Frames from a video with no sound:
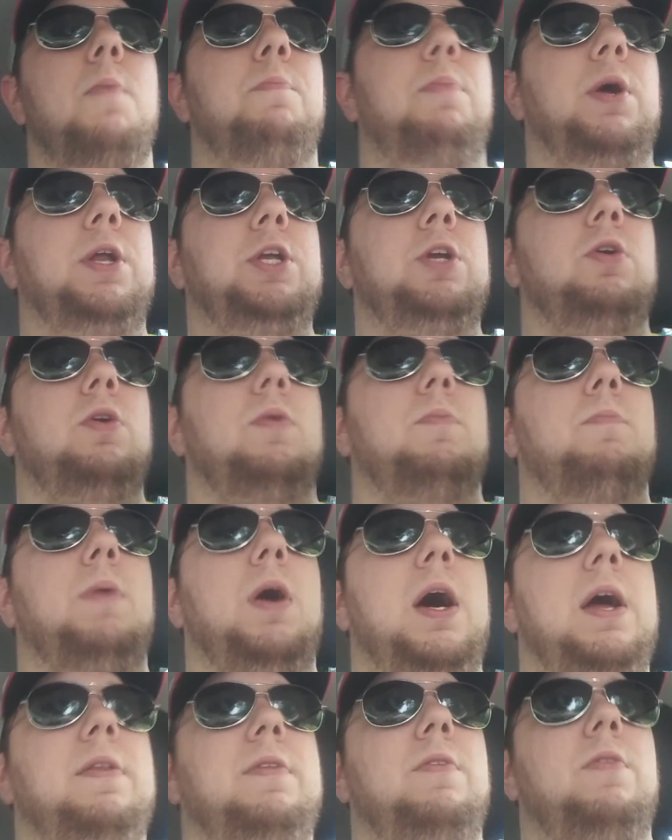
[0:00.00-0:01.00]
But
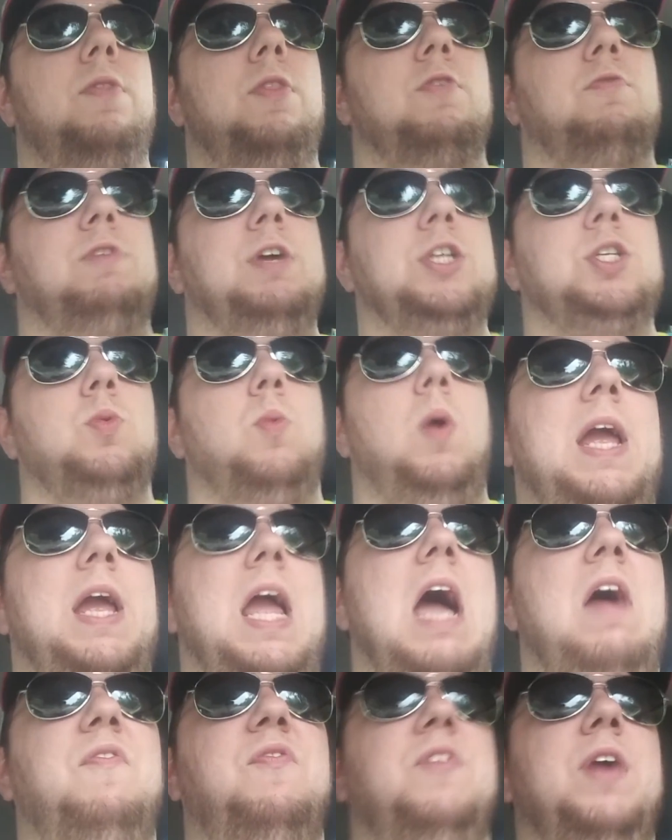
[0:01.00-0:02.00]
the reason
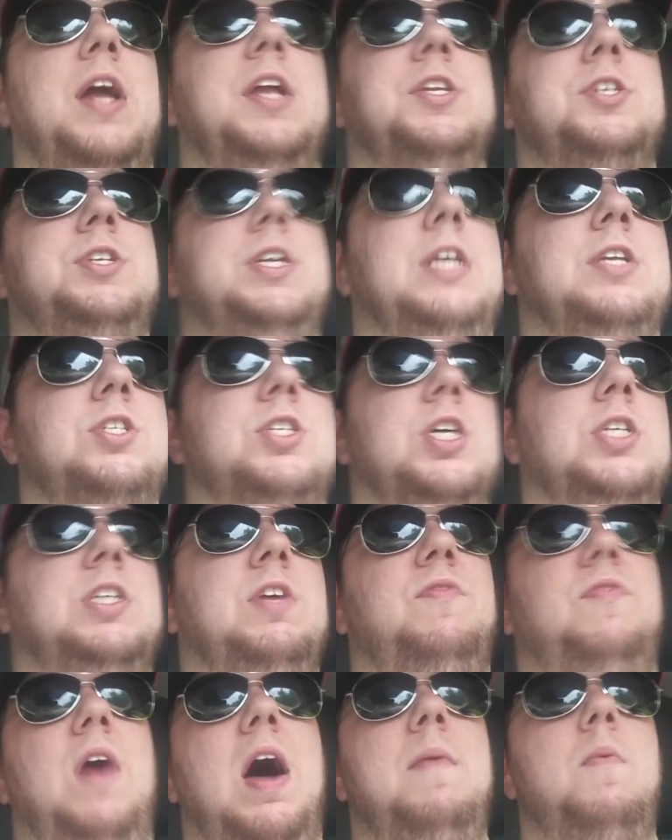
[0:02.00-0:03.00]
have free agency is because
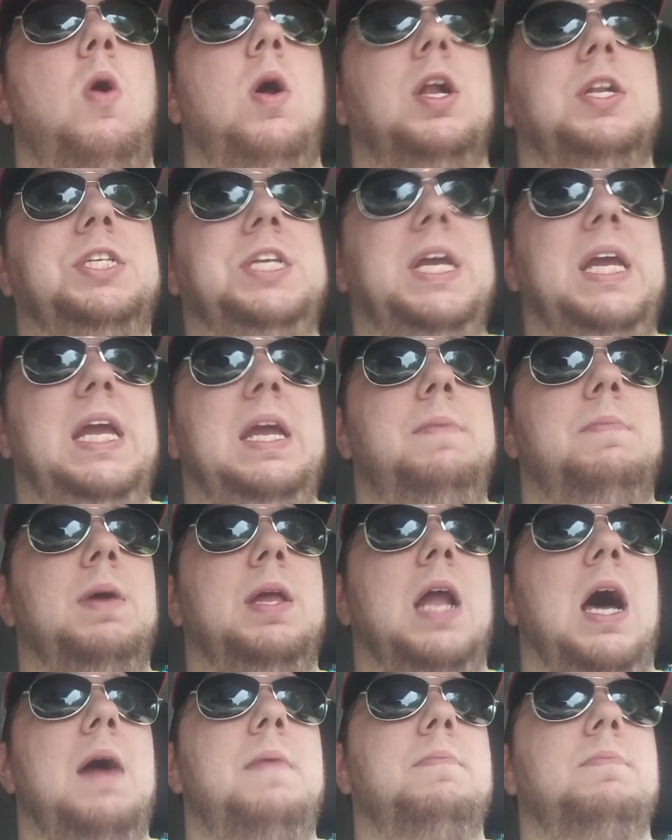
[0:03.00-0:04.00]
if I'm on a team
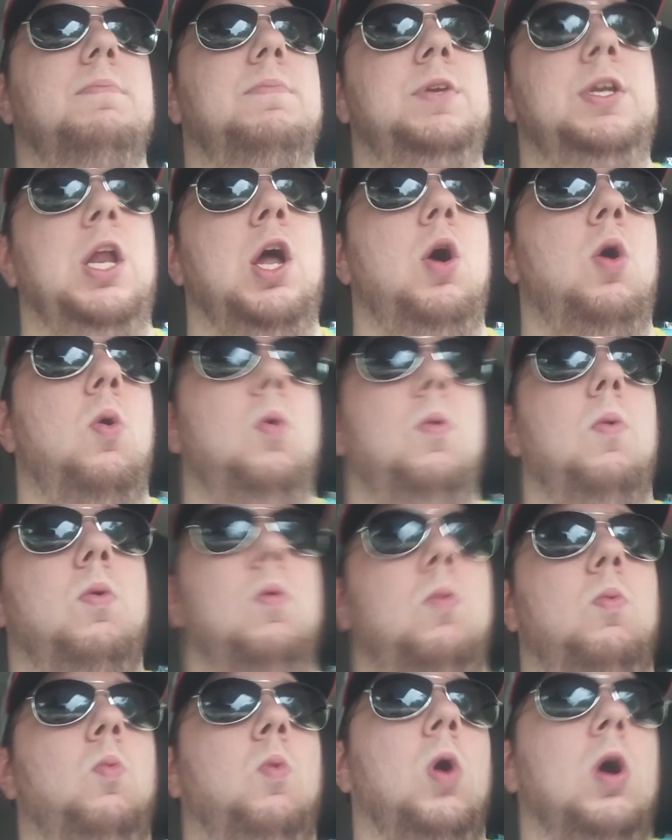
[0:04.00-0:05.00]
and I'm,
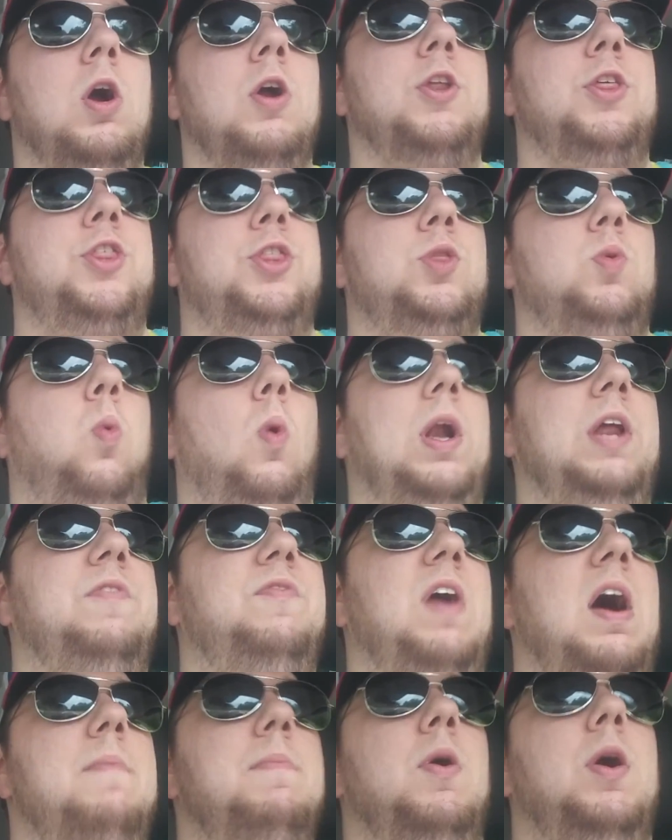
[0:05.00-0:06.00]
worth
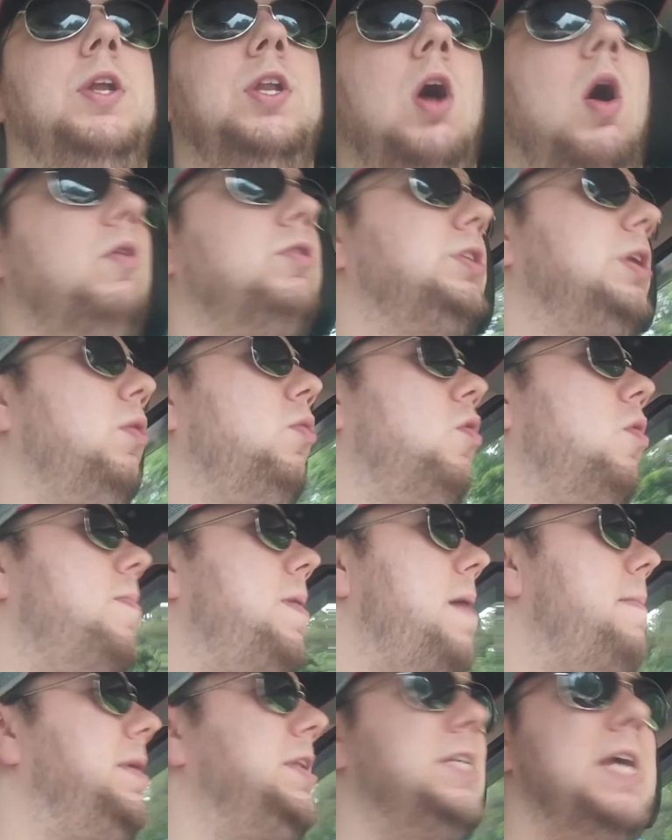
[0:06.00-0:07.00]
$25 million and they
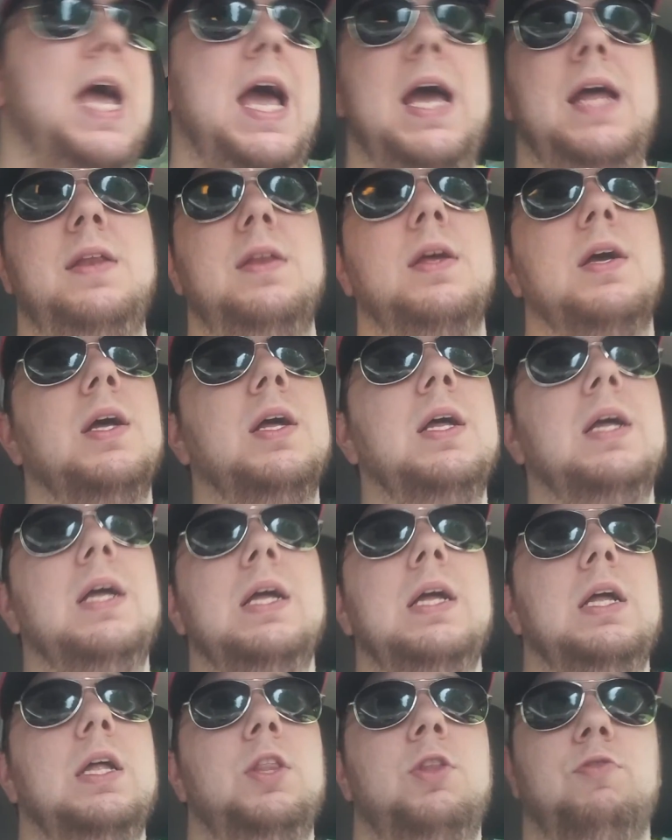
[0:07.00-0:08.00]
want to pay me
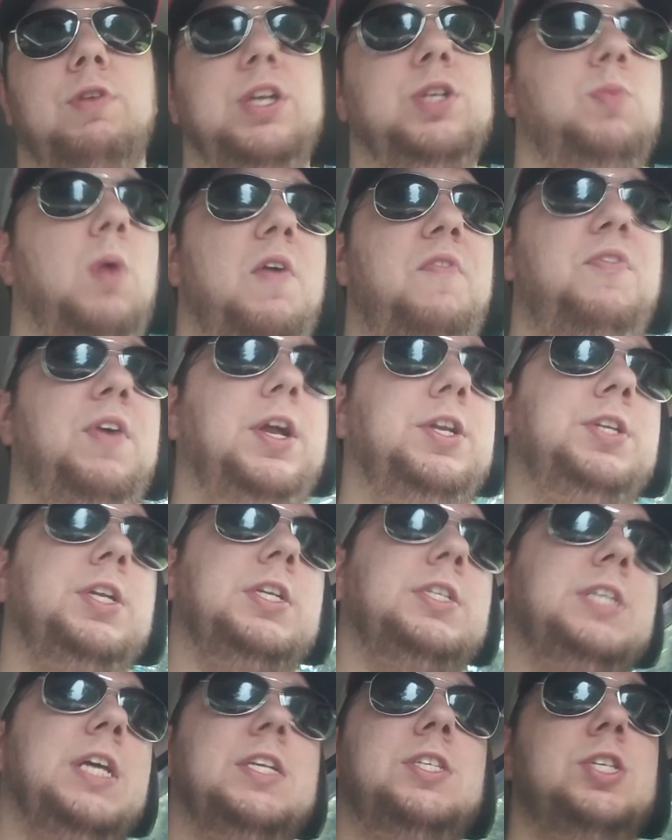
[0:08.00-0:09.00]
10, the reason why free
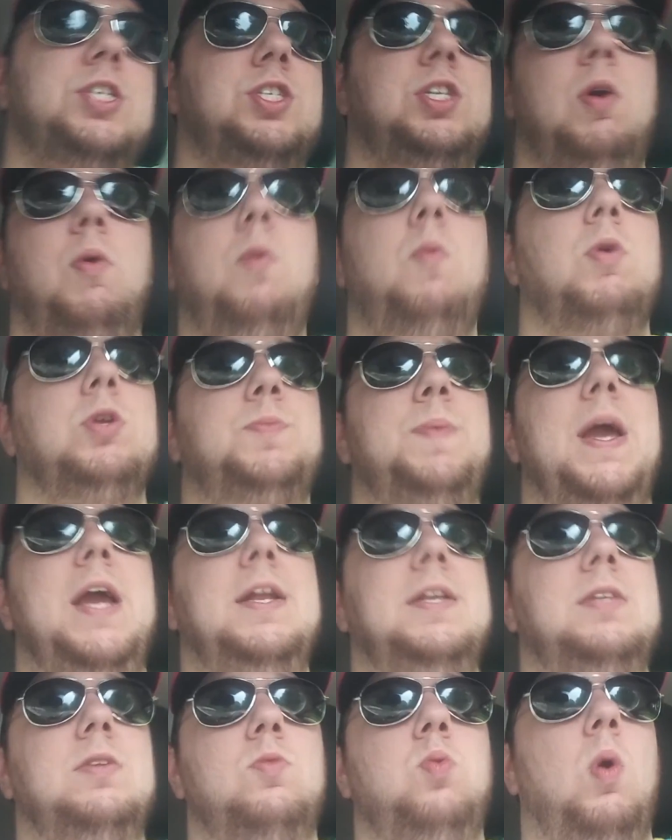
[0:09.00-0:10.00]
agency exists is someone wants
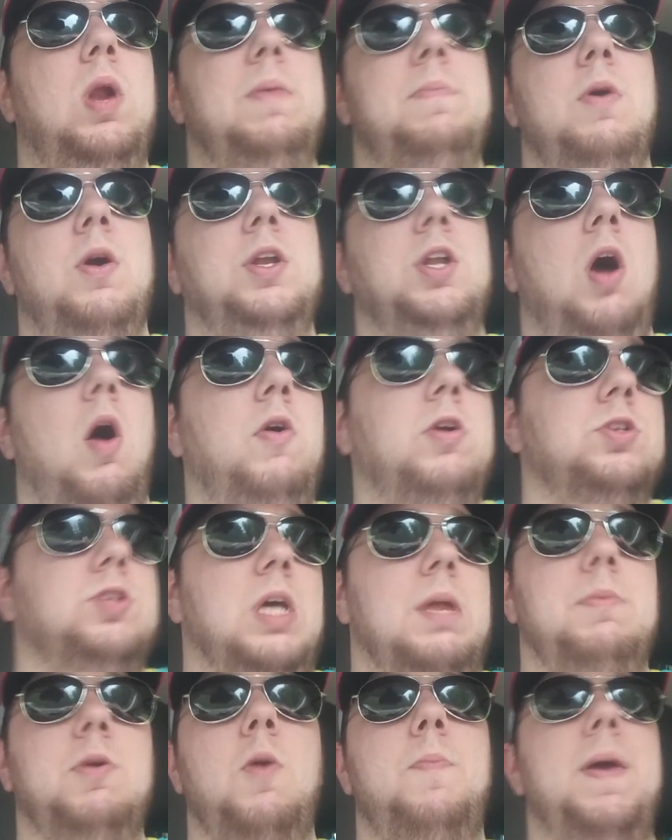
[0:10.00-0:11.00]
paid $20 million,
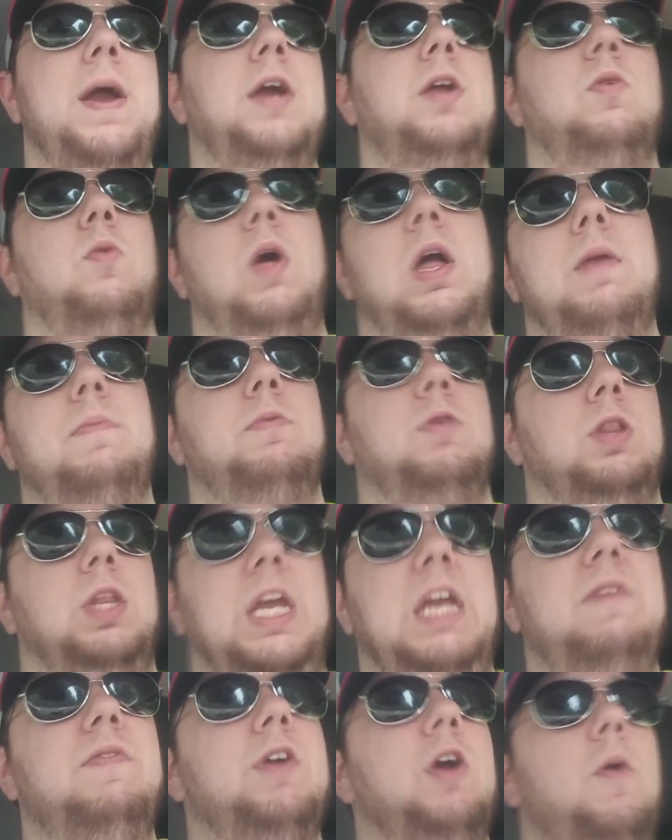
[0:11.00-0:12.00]
let them
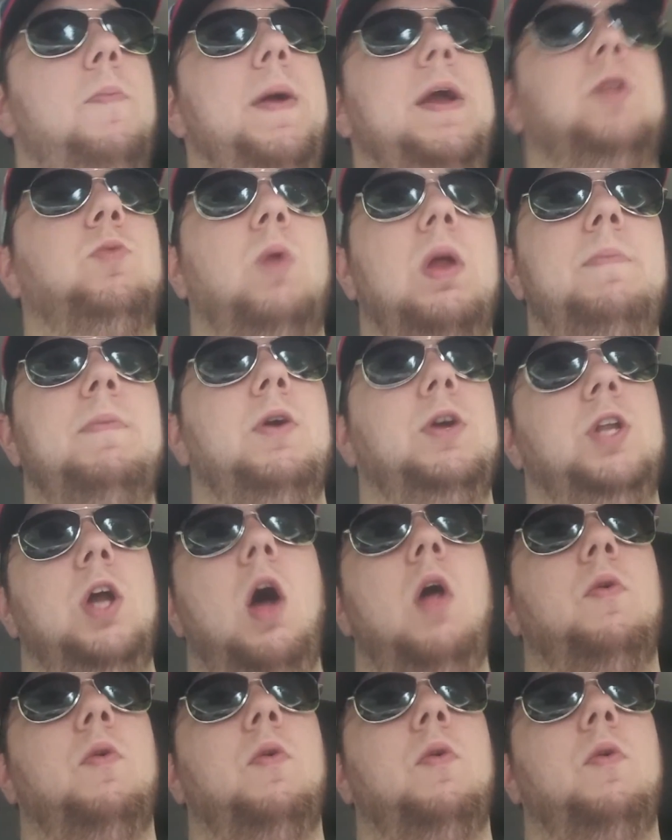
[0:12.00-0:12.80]
leave and go pay $20 million.